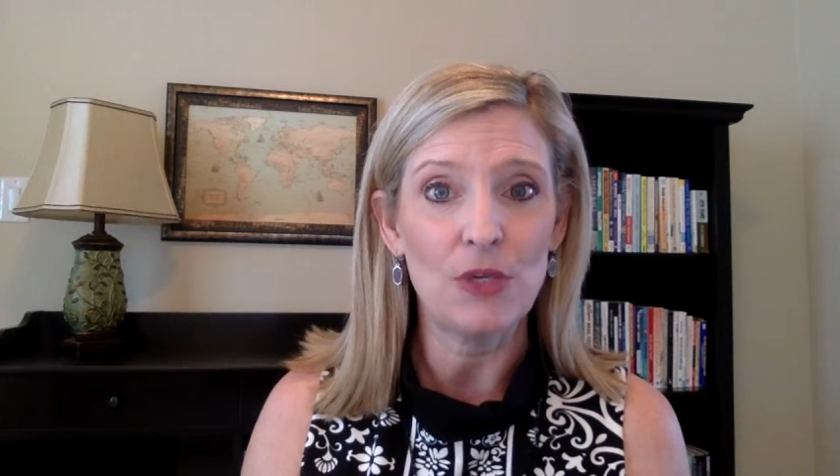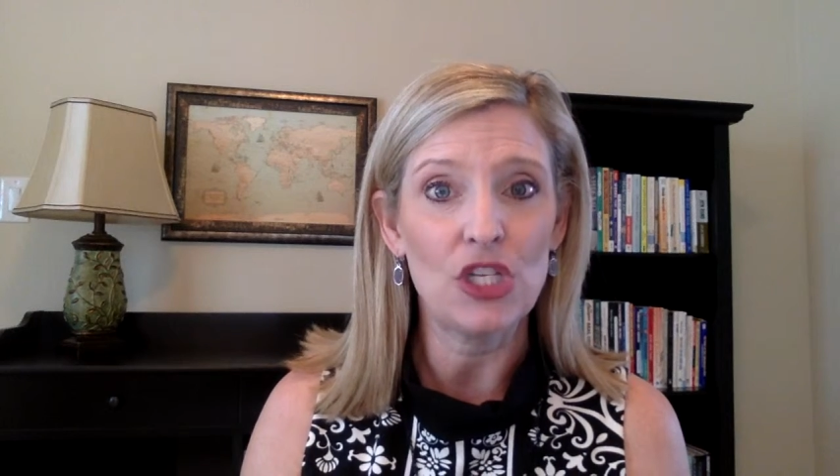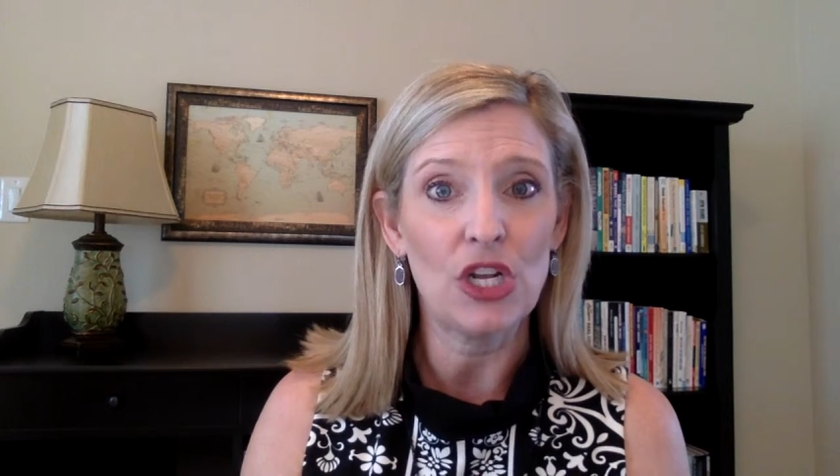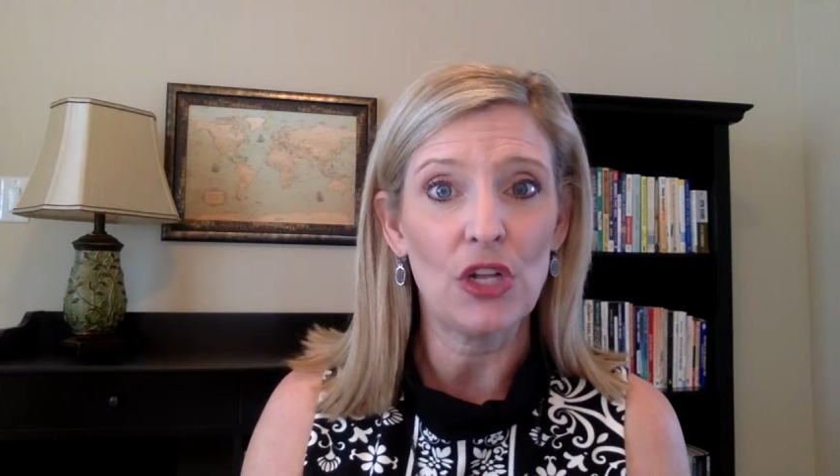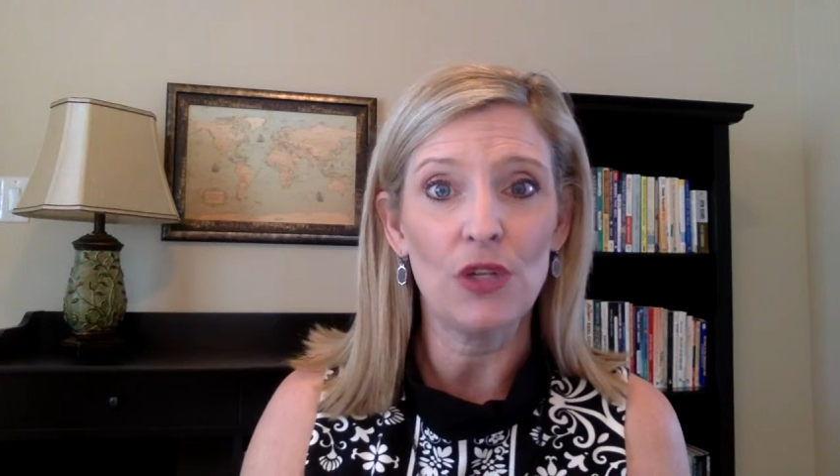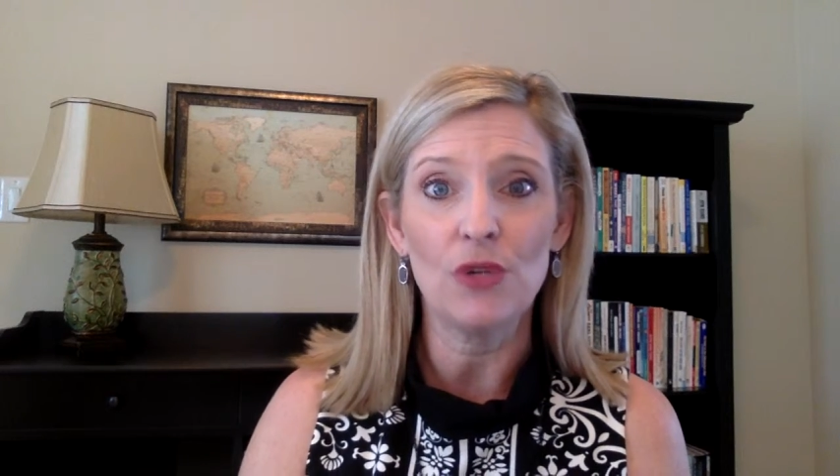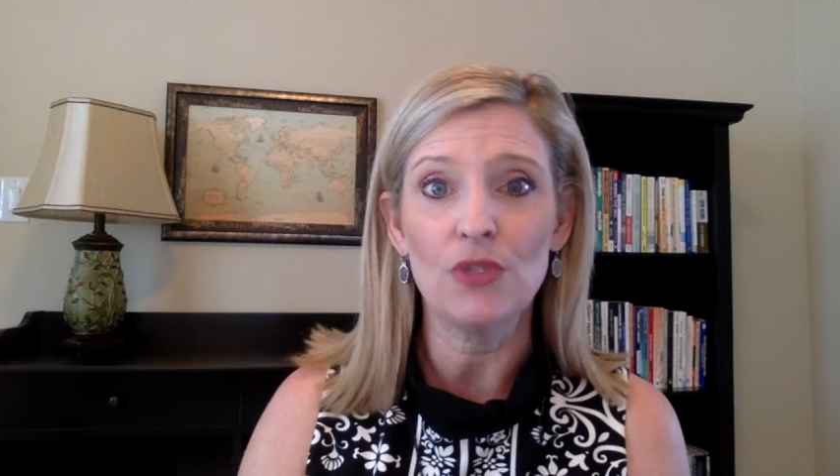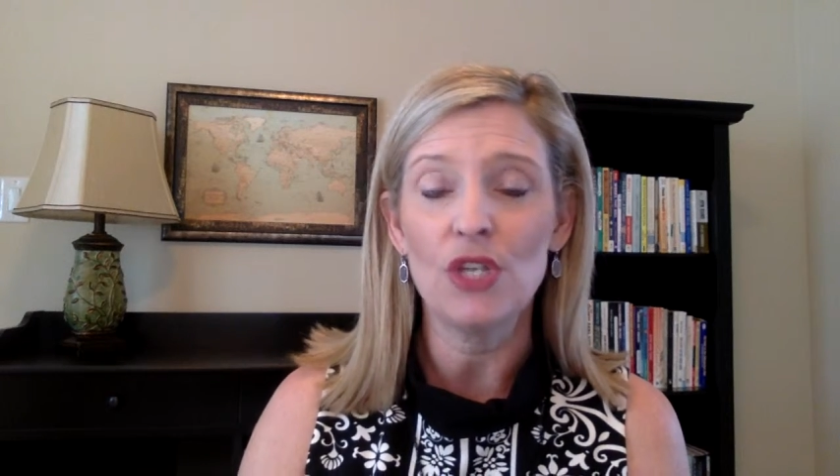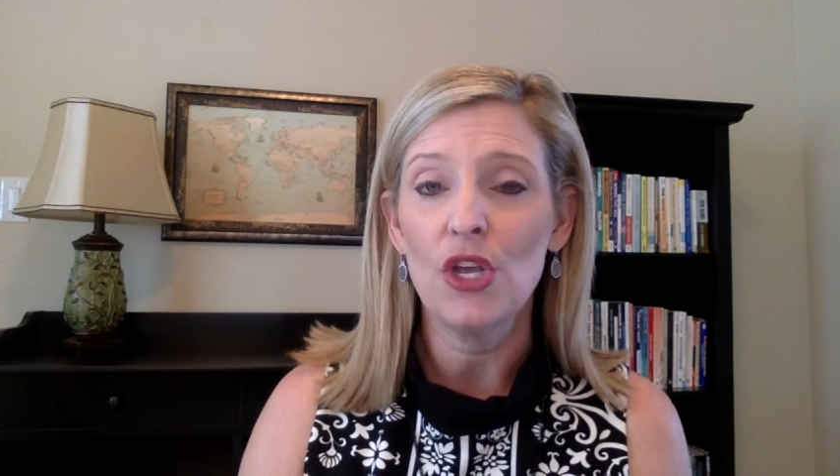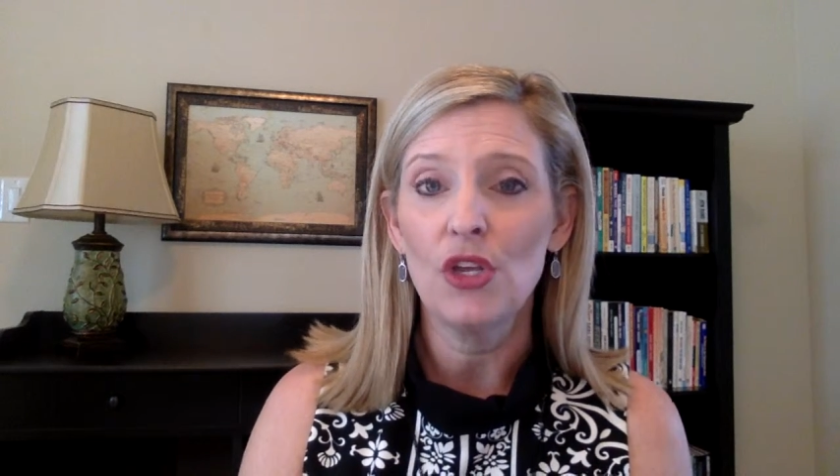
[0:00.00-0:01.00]
which
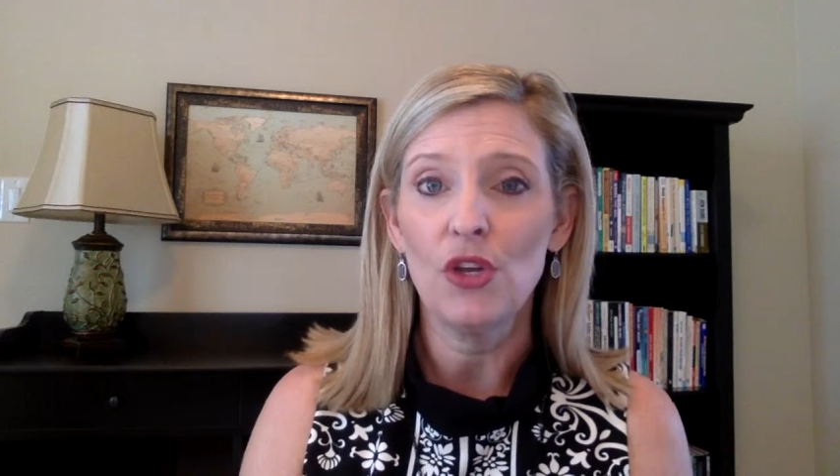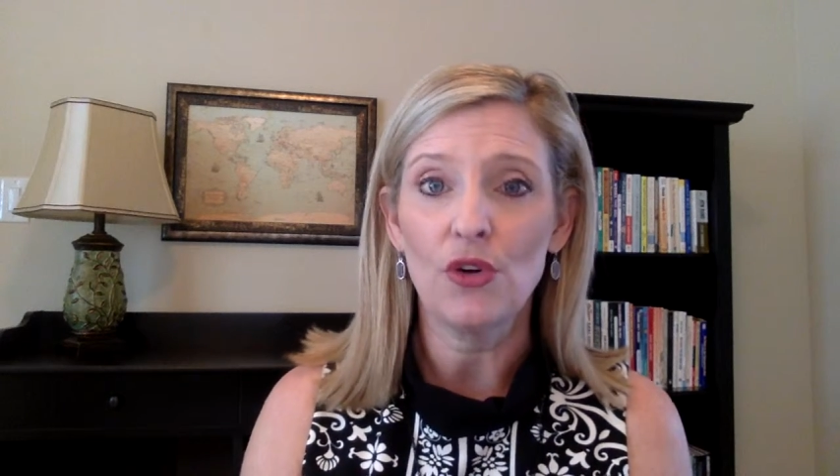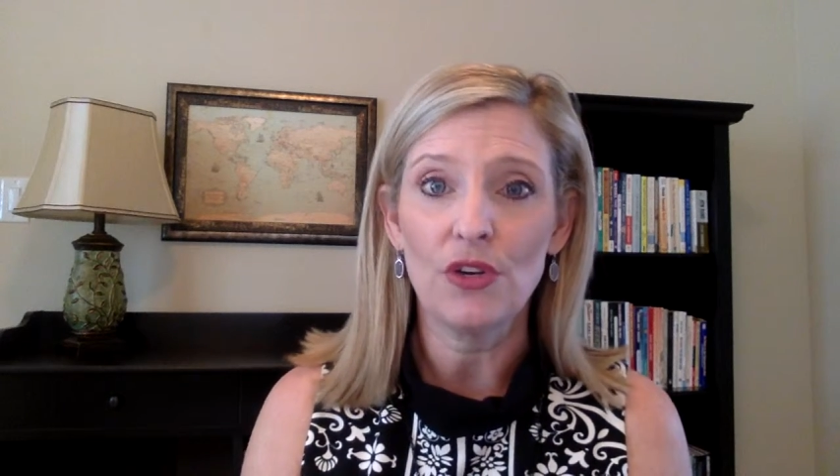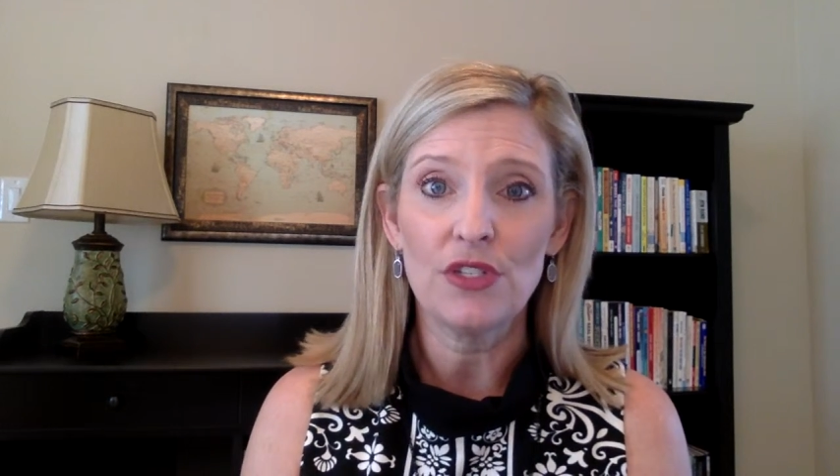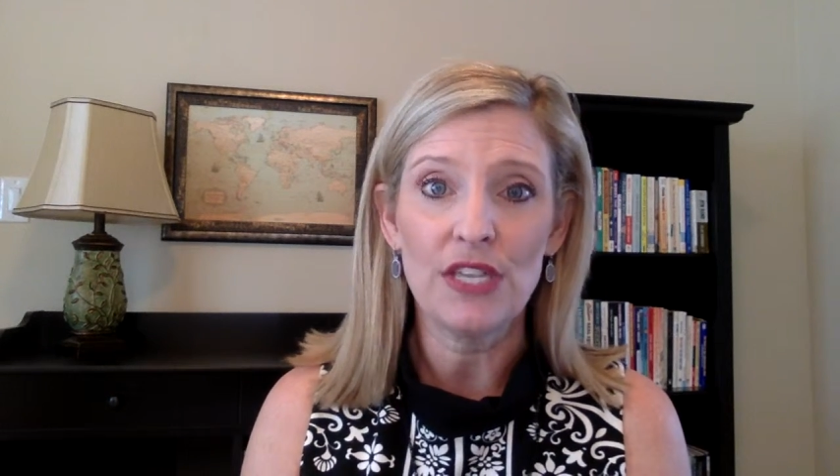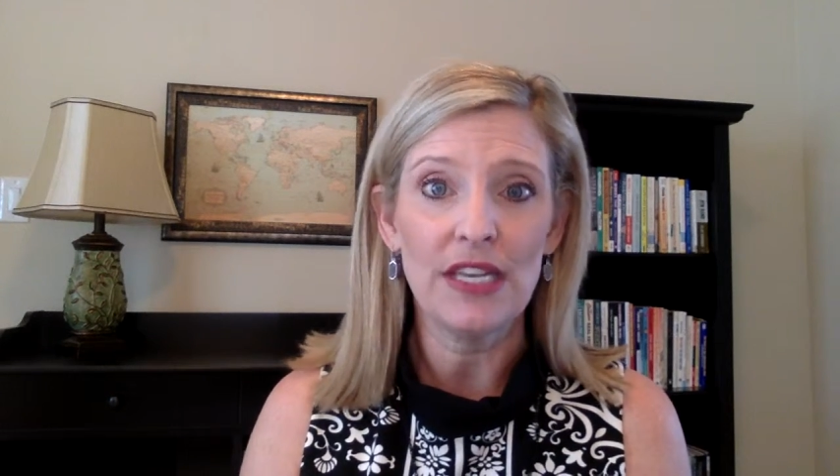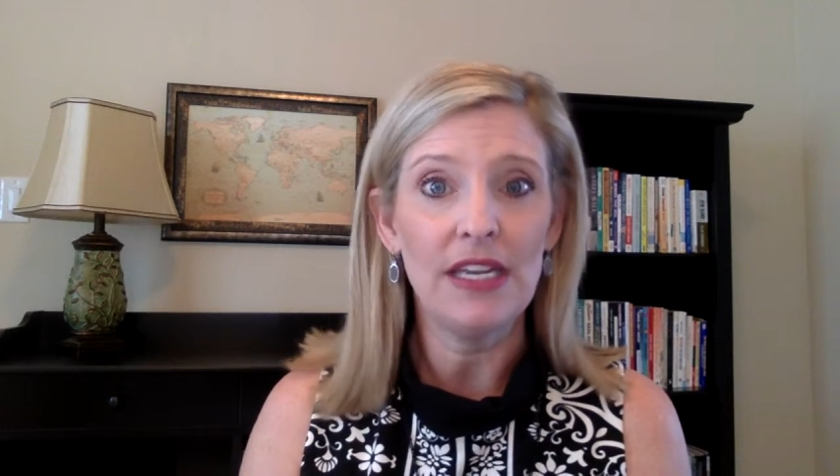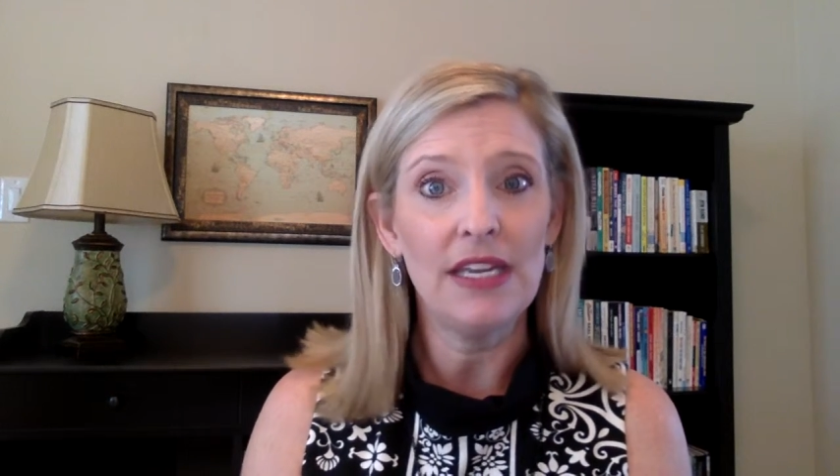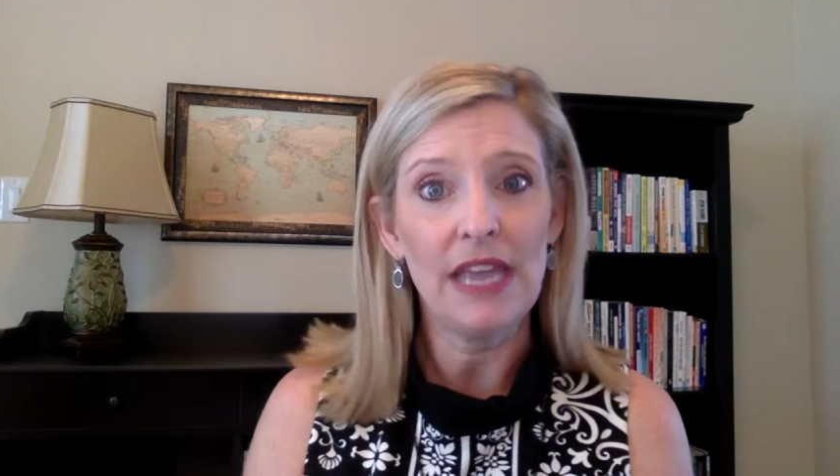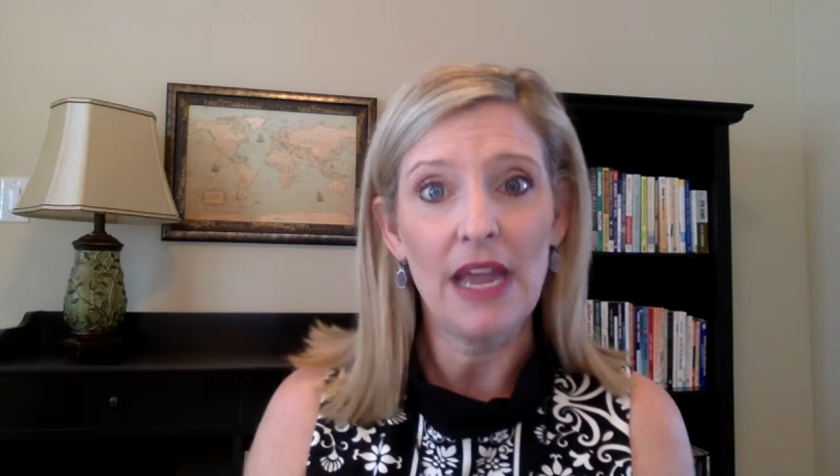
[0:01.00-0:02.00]
includes your city,